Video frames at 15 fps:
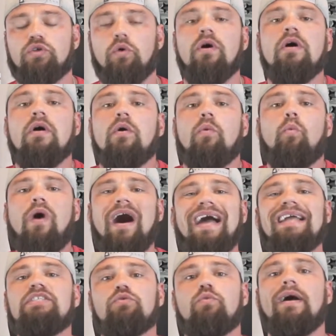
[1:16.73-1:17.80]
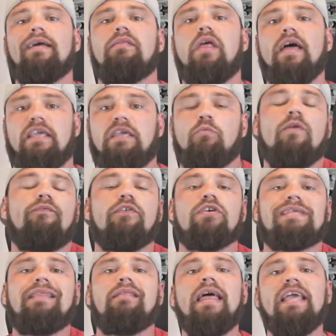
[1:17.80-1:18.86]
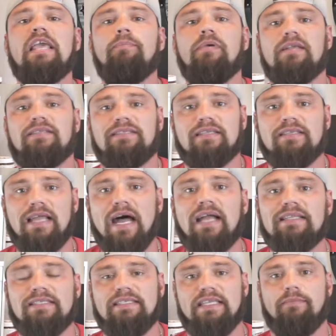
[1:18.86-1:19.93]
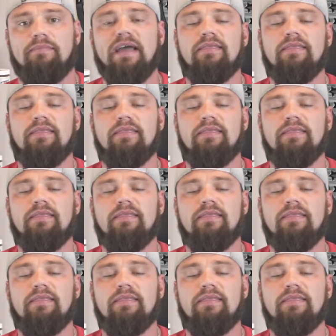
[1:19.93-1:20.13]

So why do I like it? Well, first, I like it because it's a non-stim.